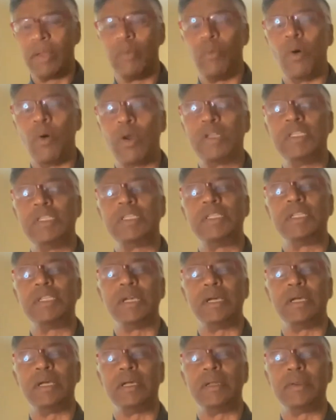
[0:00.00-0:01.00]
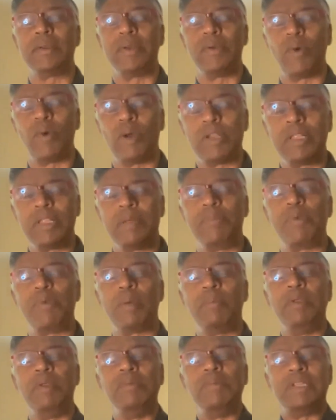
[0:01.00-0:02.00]
what are the
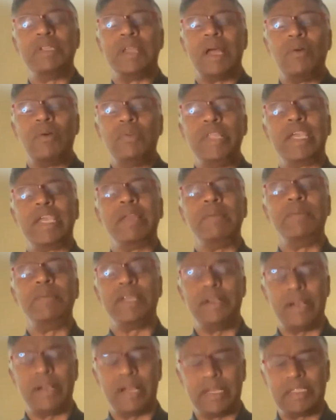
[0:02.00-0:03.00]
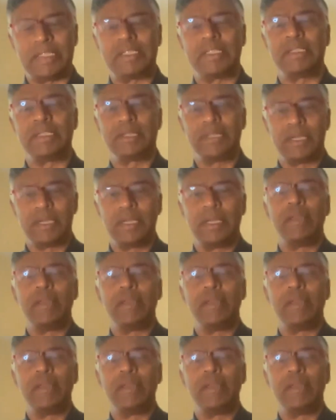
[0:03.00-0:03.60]
problems and how they can be addressed